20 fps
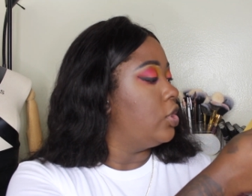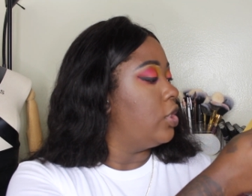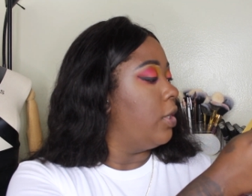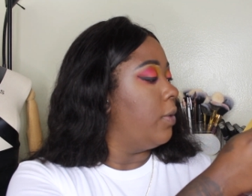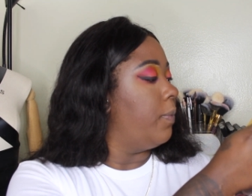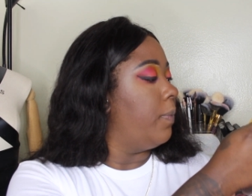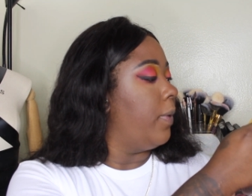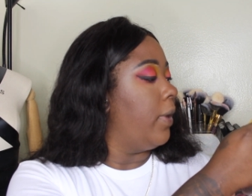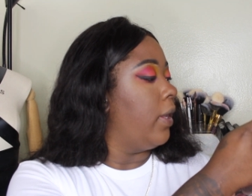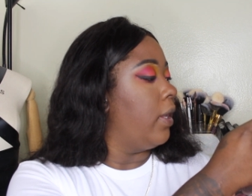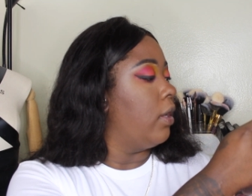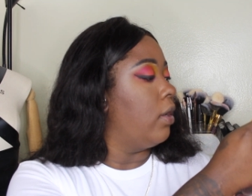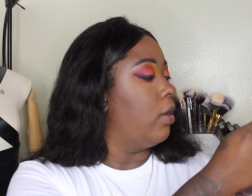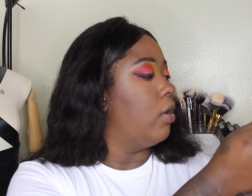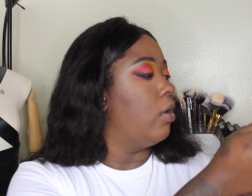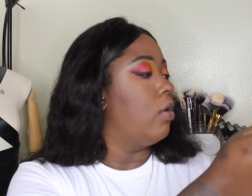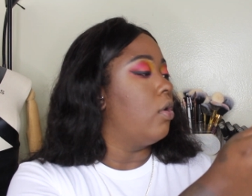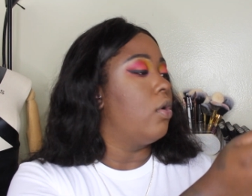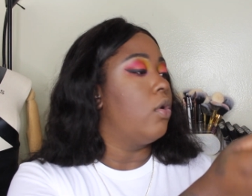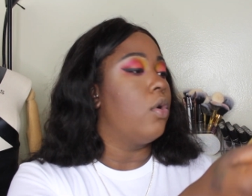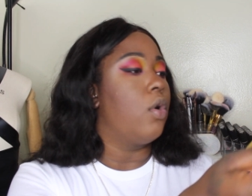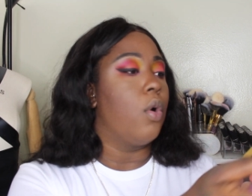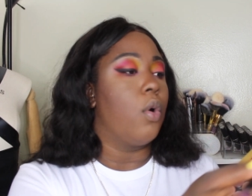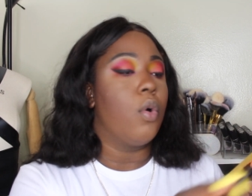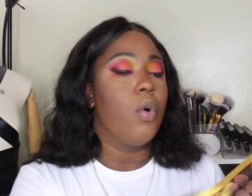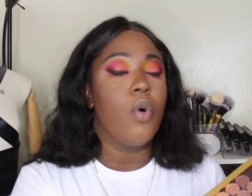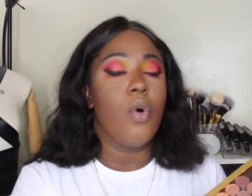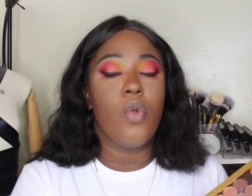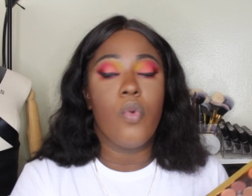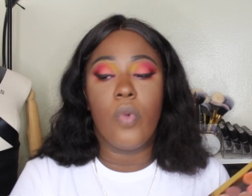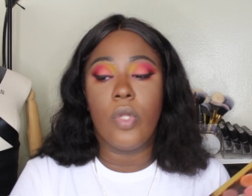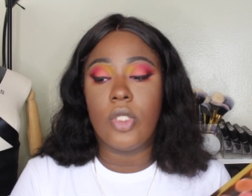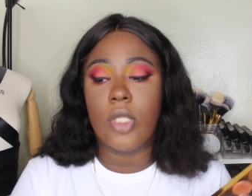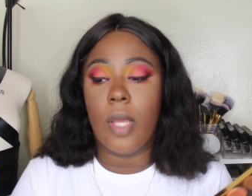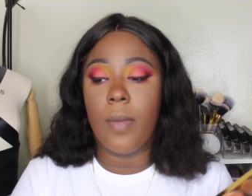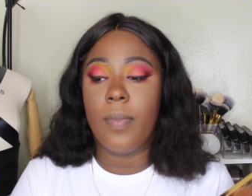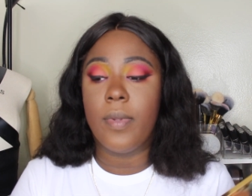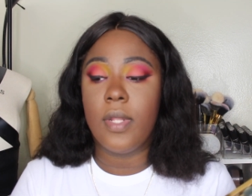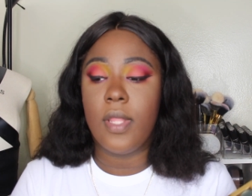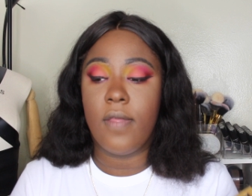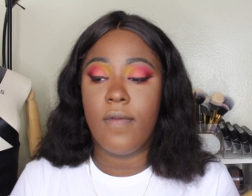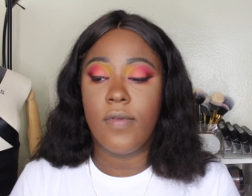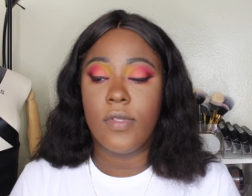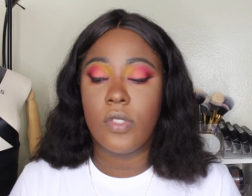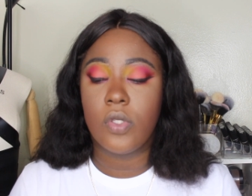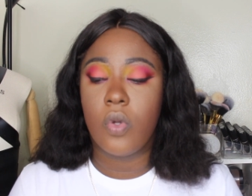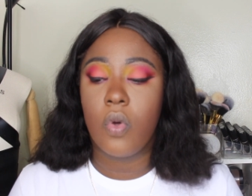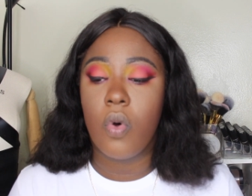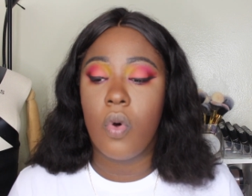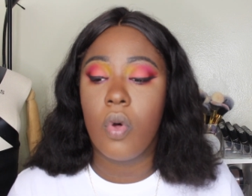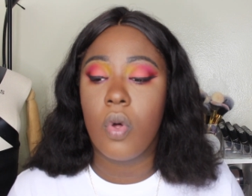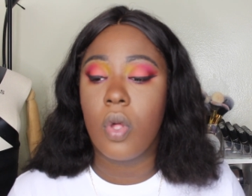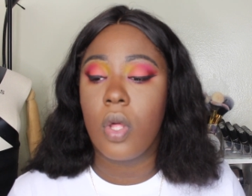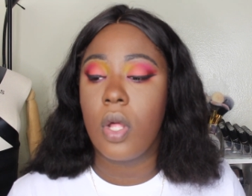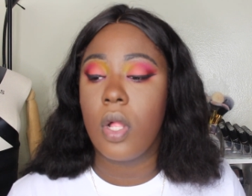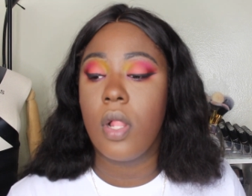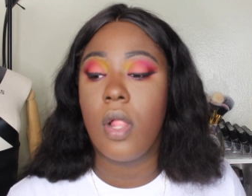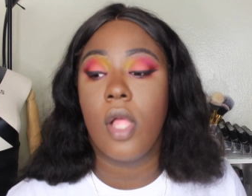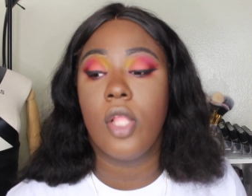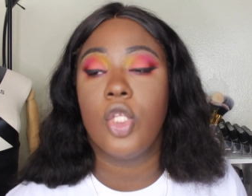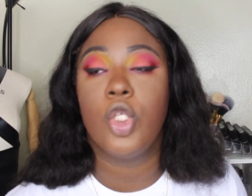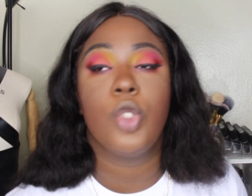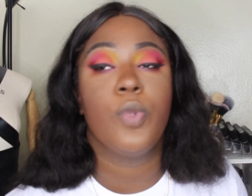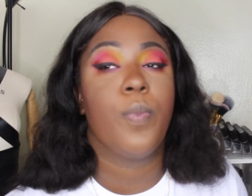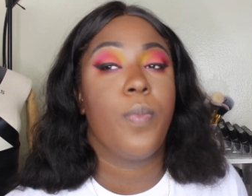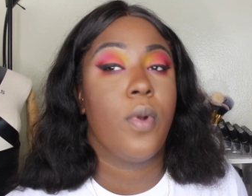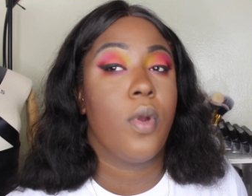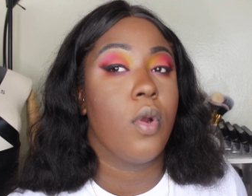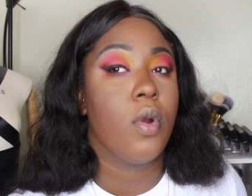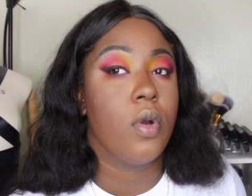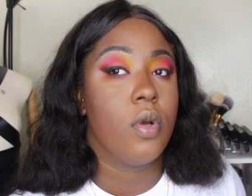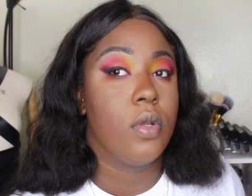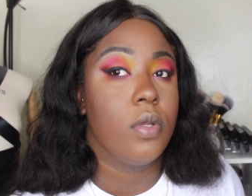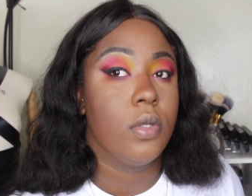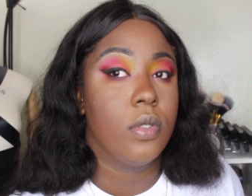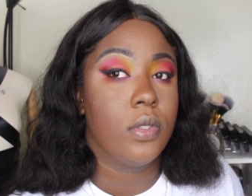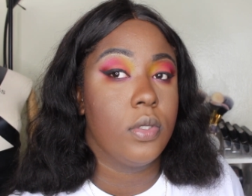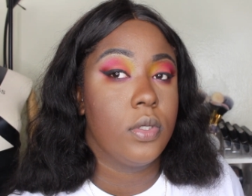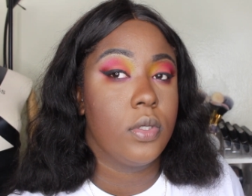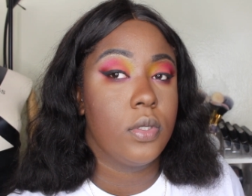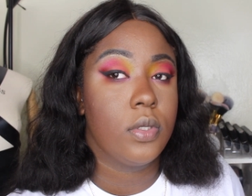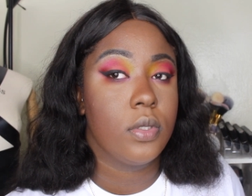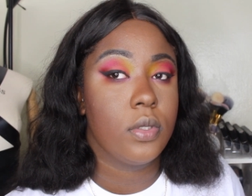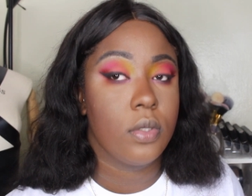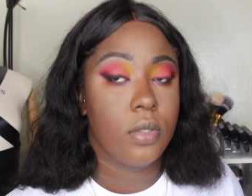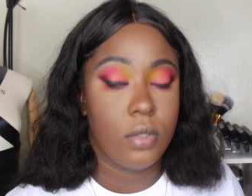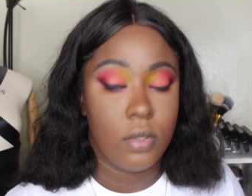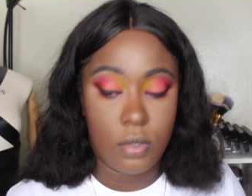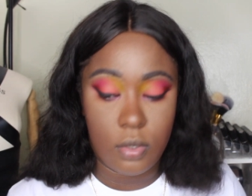champagne gold, which I believe is called Clutched Pearls.